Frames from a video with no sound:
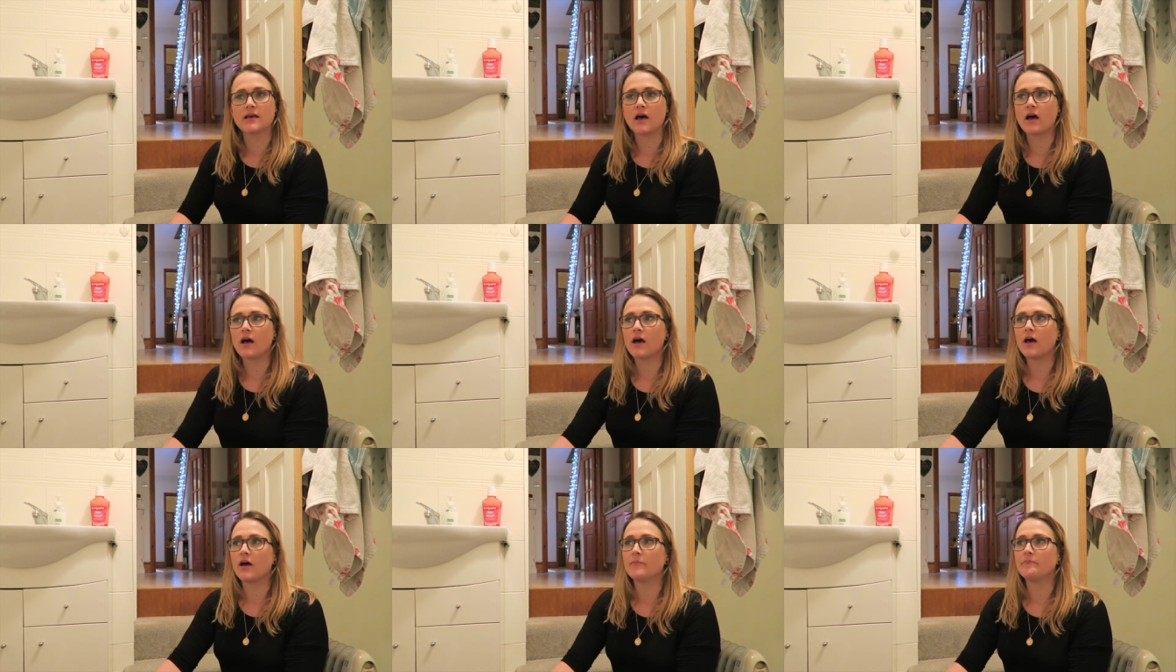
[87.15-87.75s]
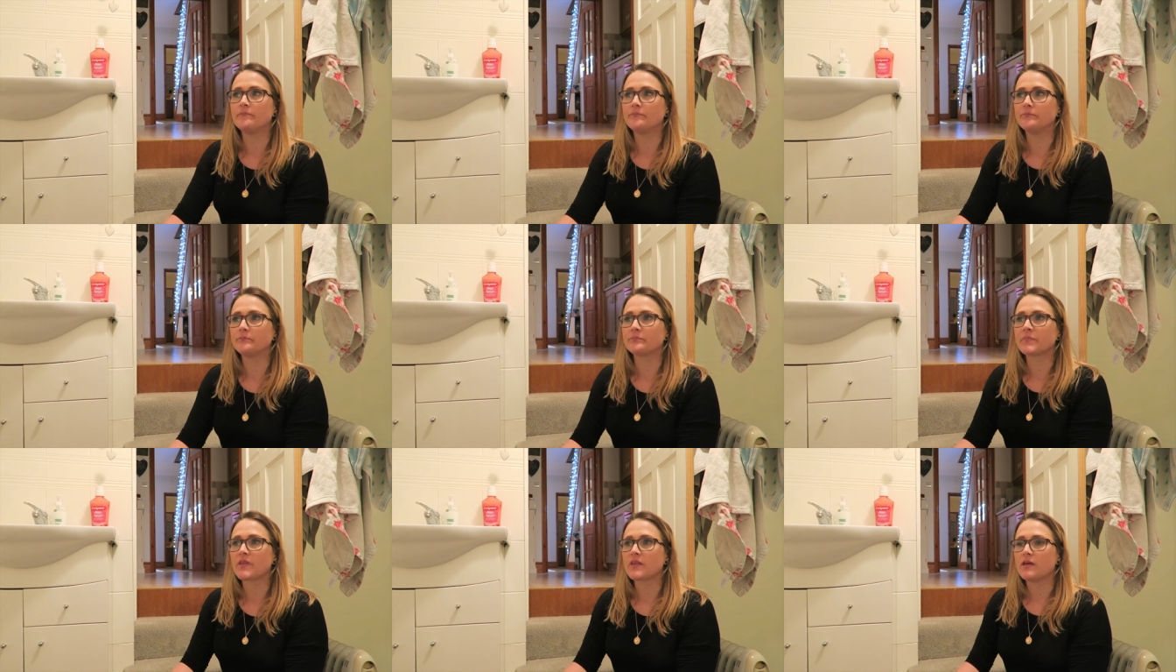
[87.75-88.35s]

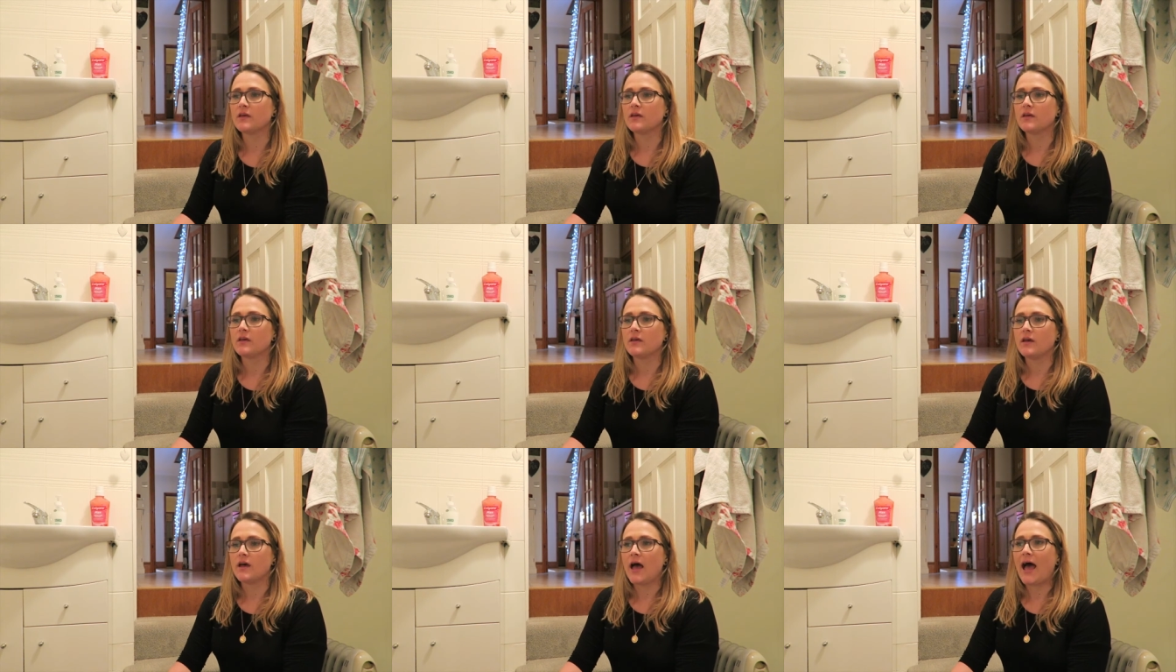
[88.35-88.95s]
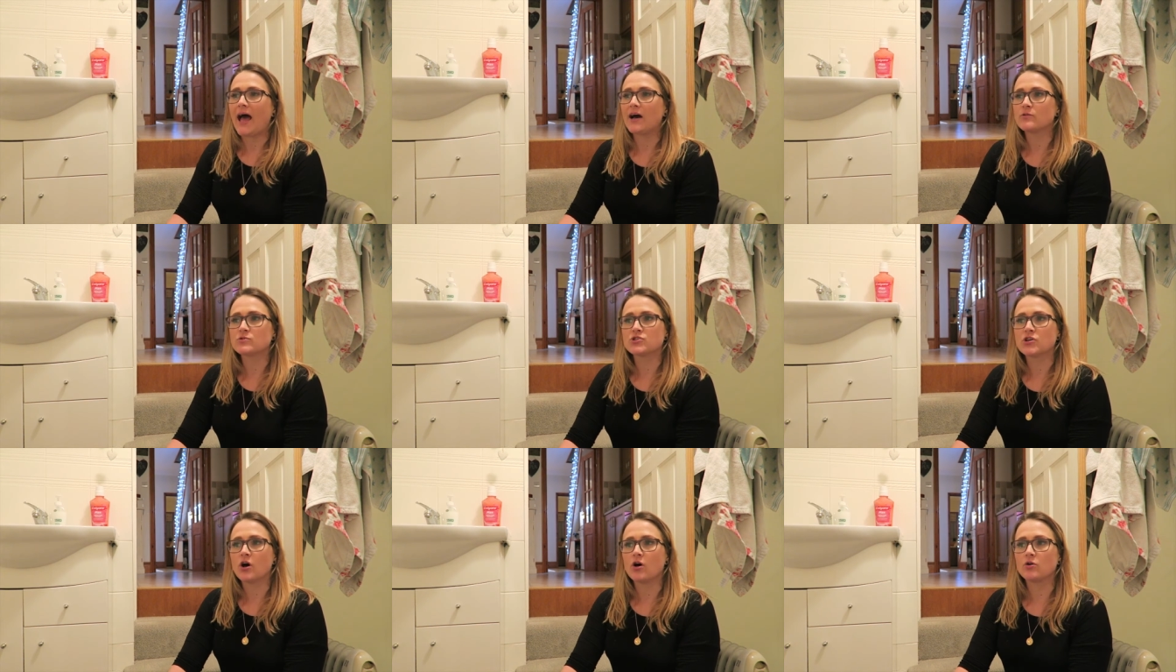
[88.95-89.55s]
um,
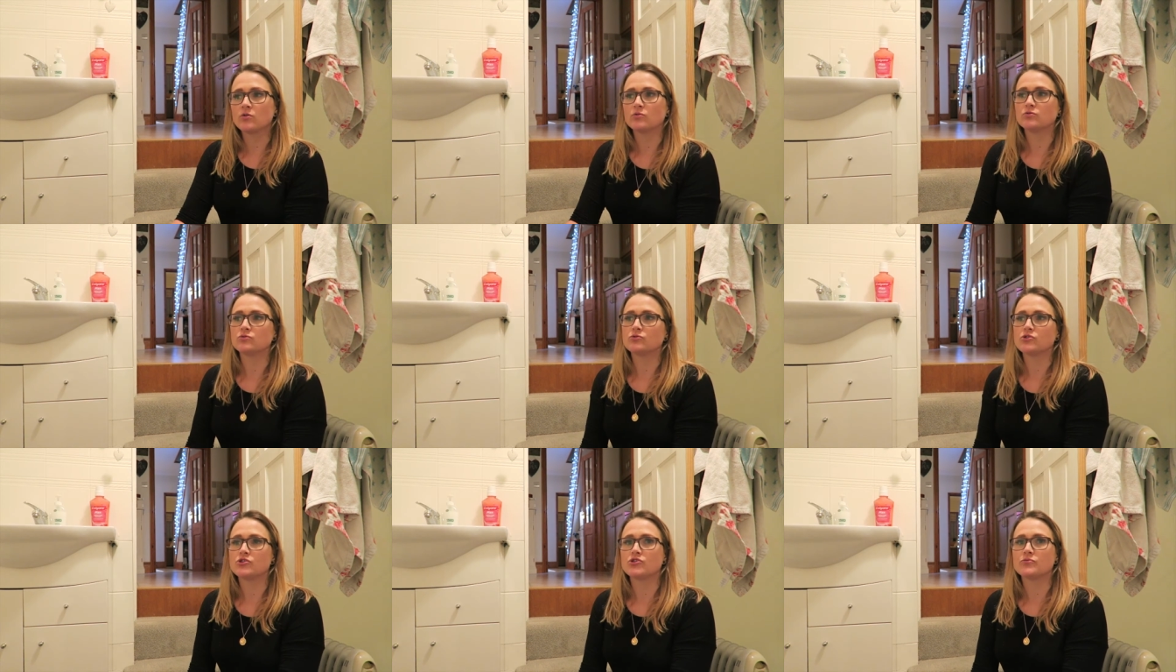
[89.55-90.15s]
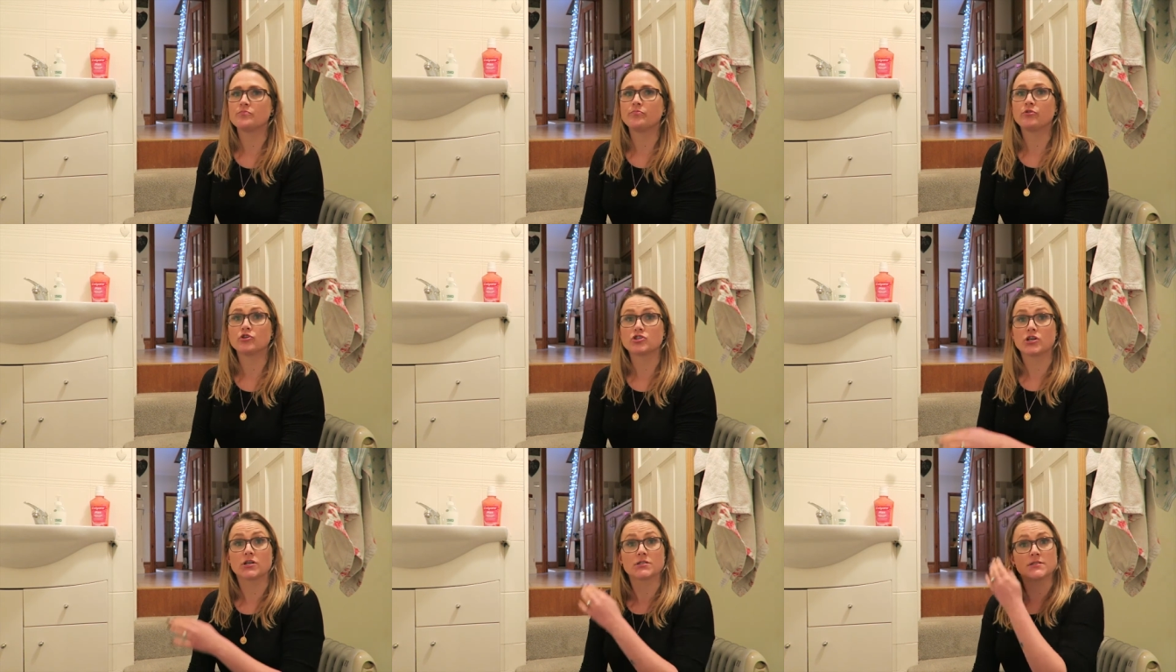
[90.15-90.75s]
household
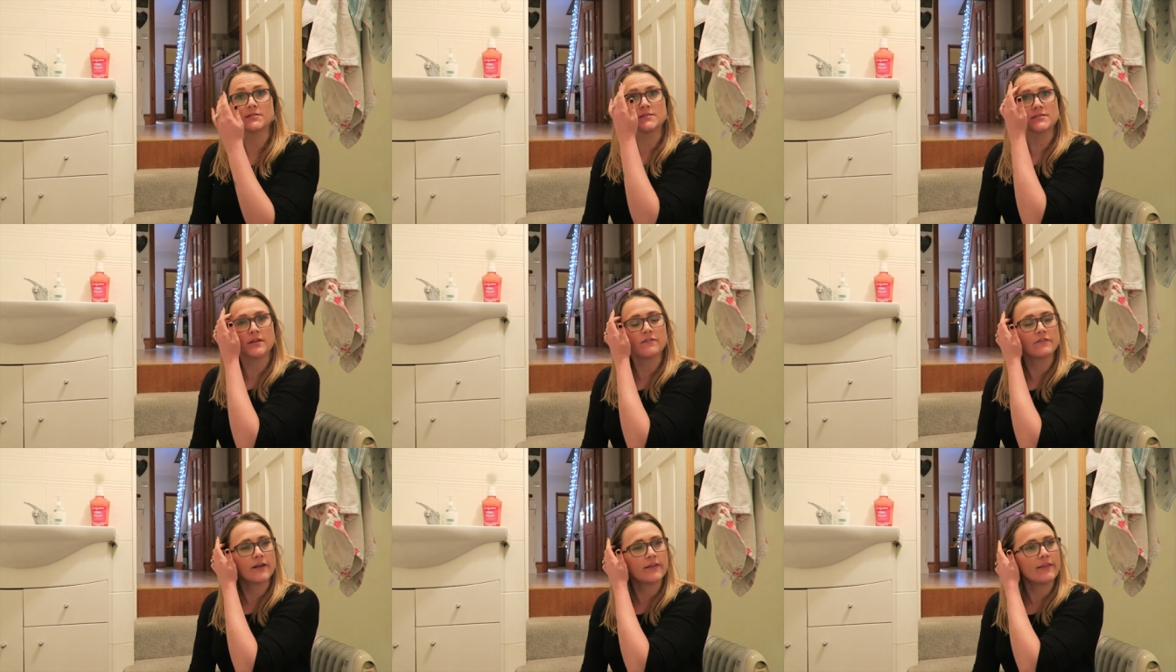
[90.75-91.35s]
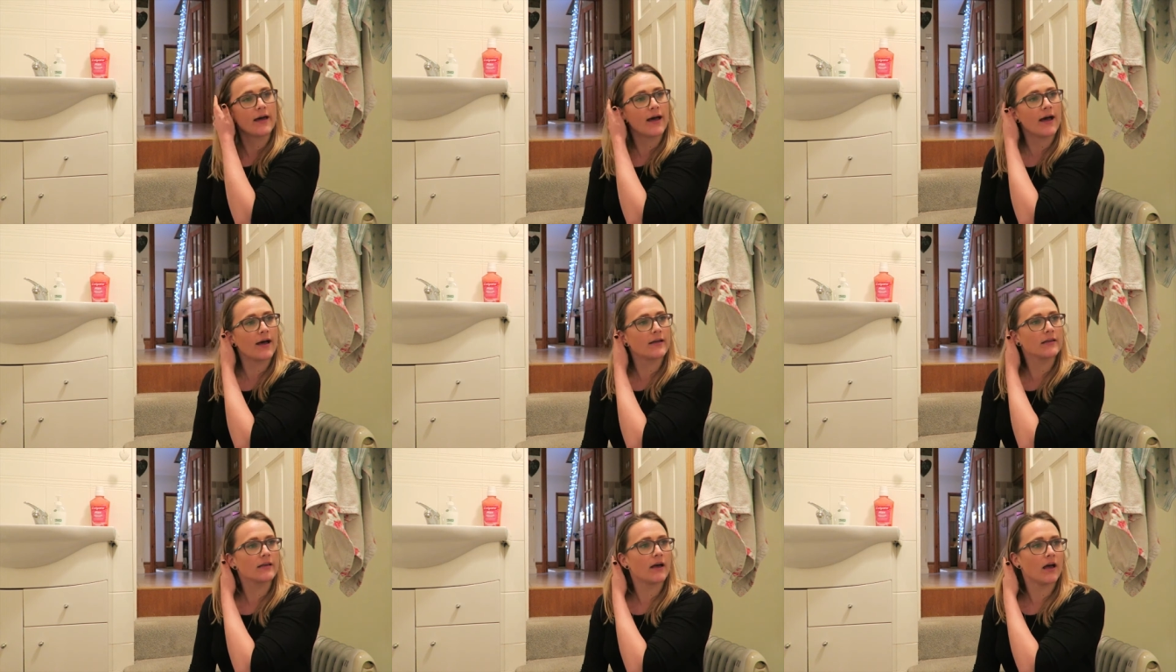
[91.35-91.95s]
products and stuff like
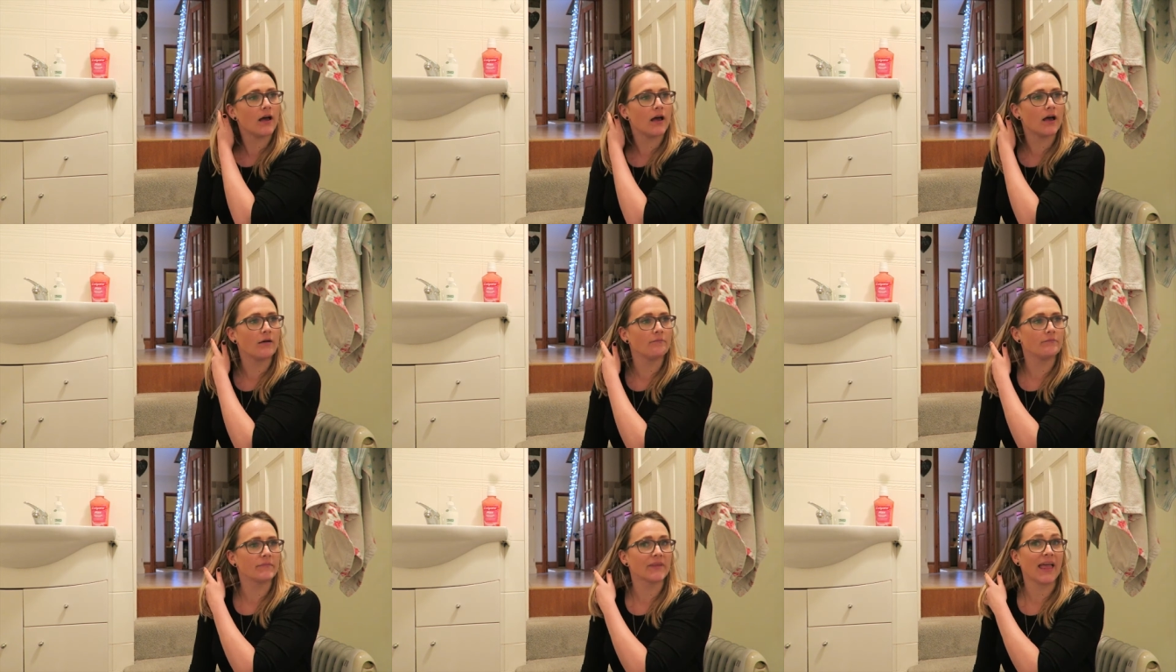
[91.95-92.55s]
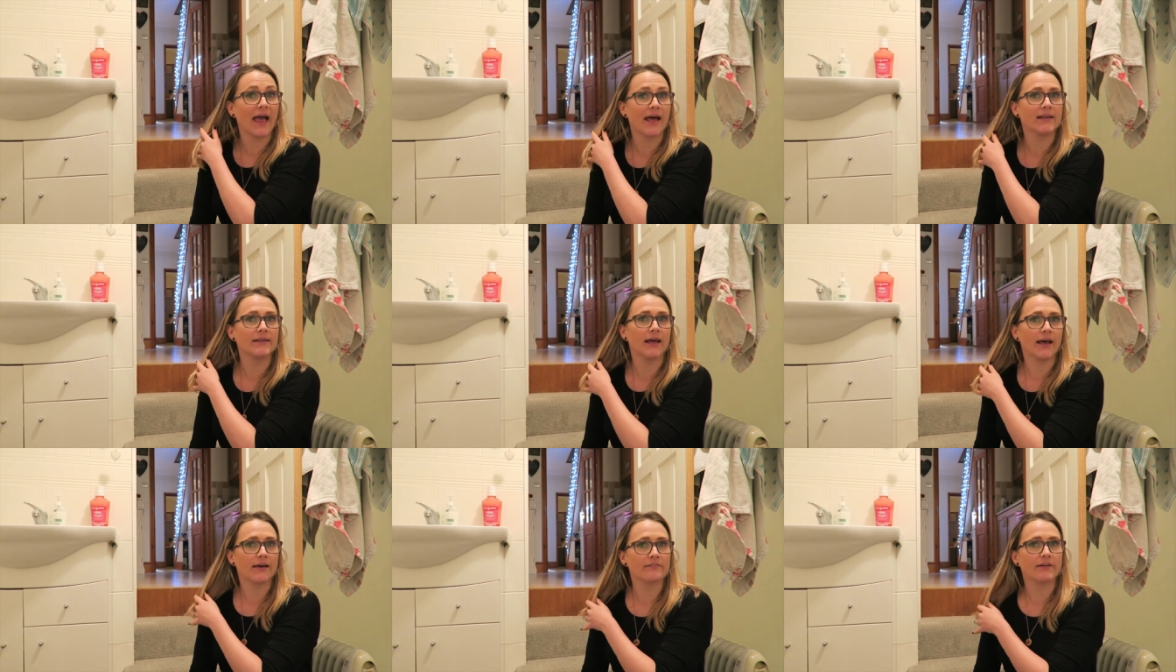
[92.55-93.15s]
that um,
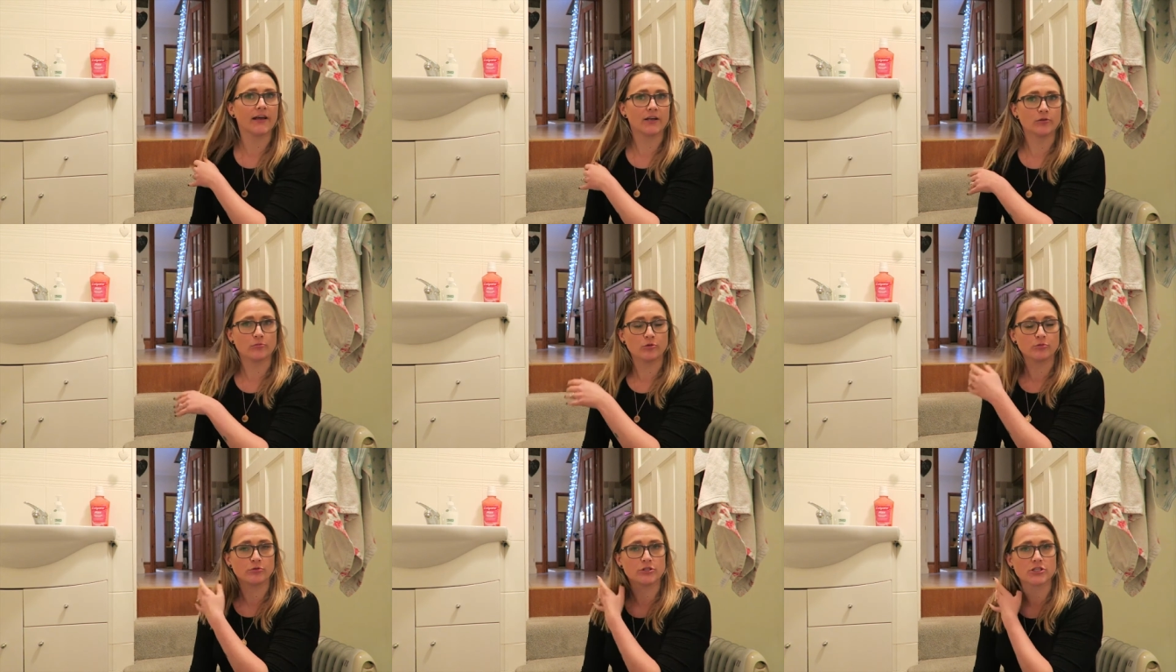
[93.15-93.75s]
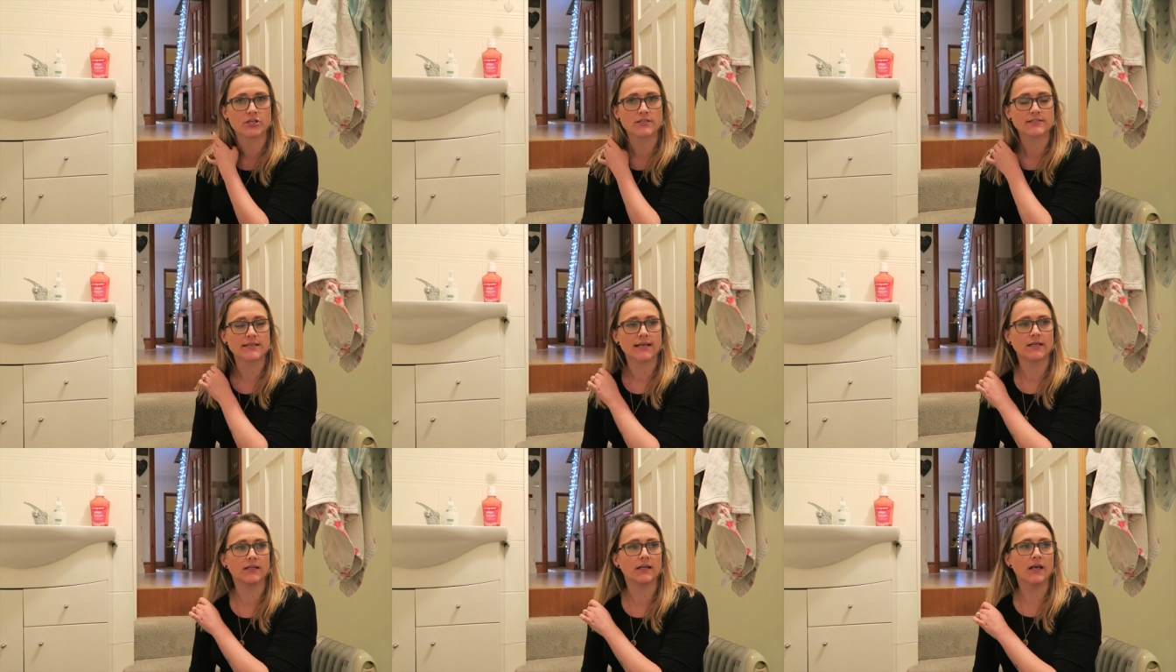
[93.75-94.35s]
can have animal products
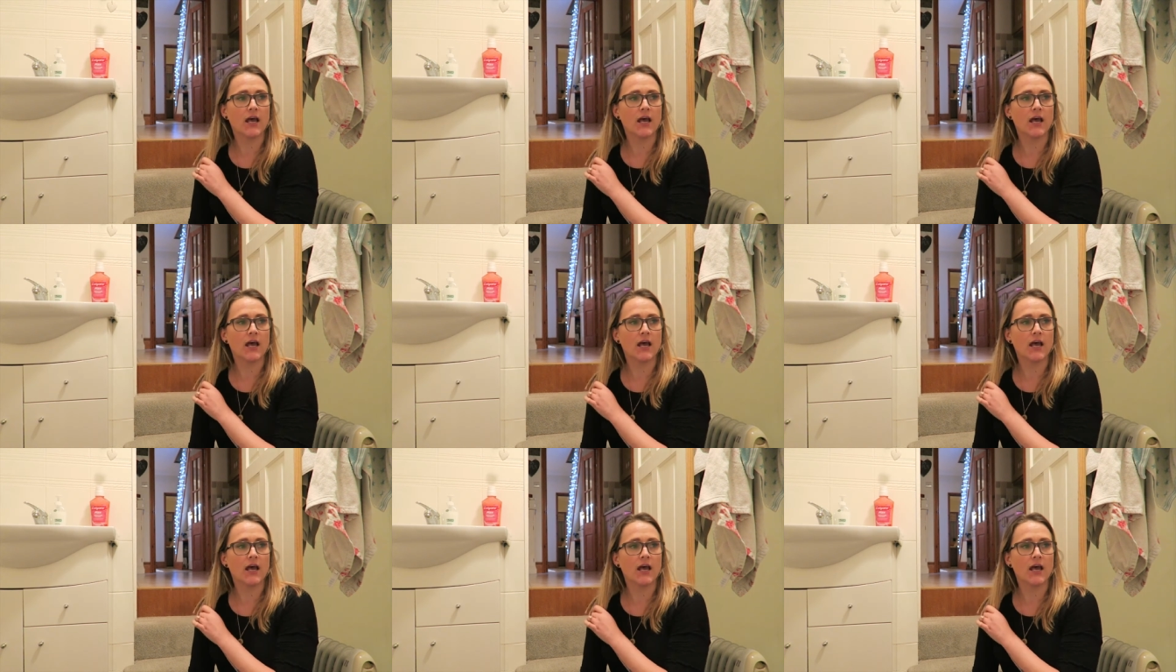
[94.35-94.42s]
in.